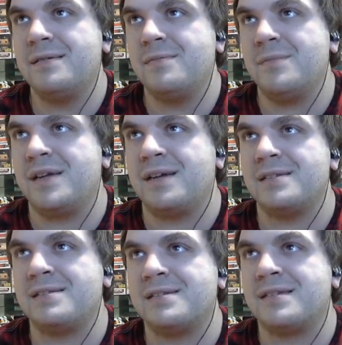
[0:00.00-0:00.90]

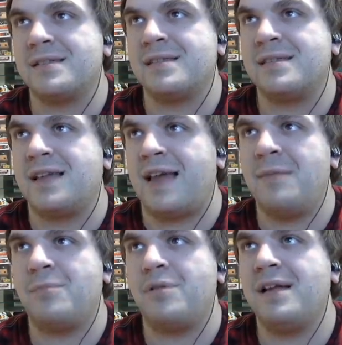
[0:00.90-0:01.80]
because
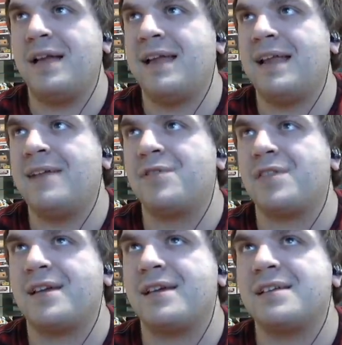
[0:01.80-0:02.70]
gameplay and
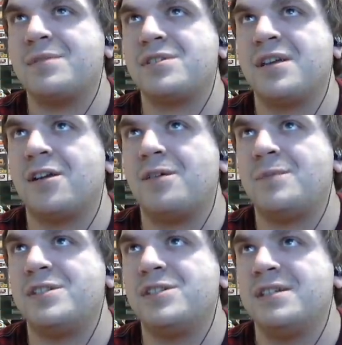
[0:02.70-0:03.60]
everything, especially in an
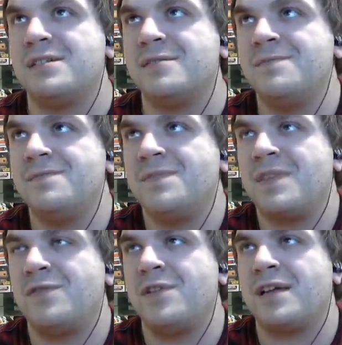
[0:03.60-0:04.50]
RPG, I
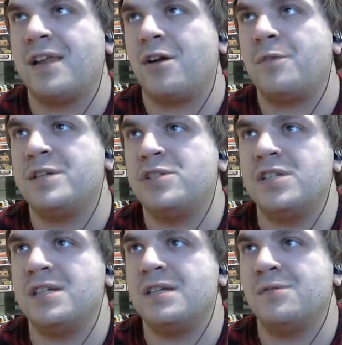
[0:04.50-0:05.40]
feel like in an
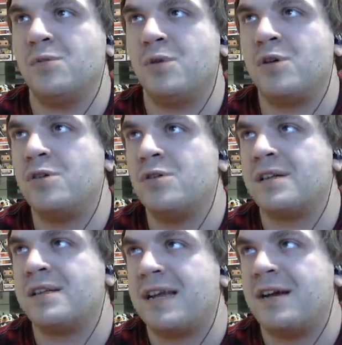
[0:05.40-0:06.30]
RPG, world
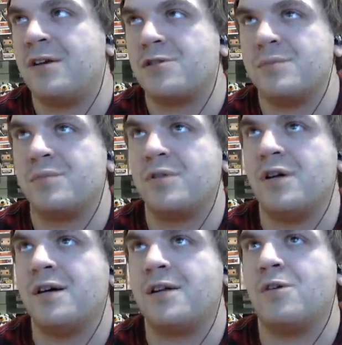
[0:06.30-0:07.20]
and characters and
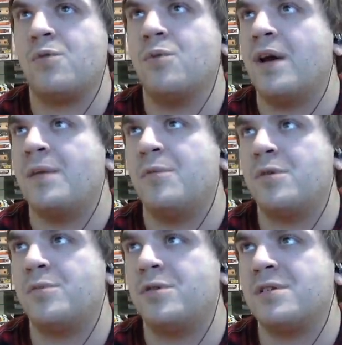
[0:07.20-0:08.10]
plot are way more
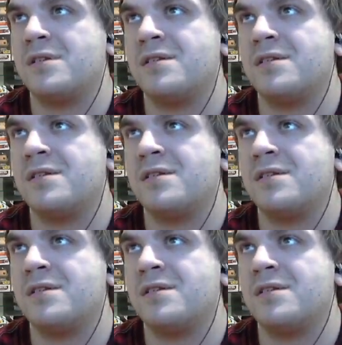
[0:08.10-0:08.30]
important.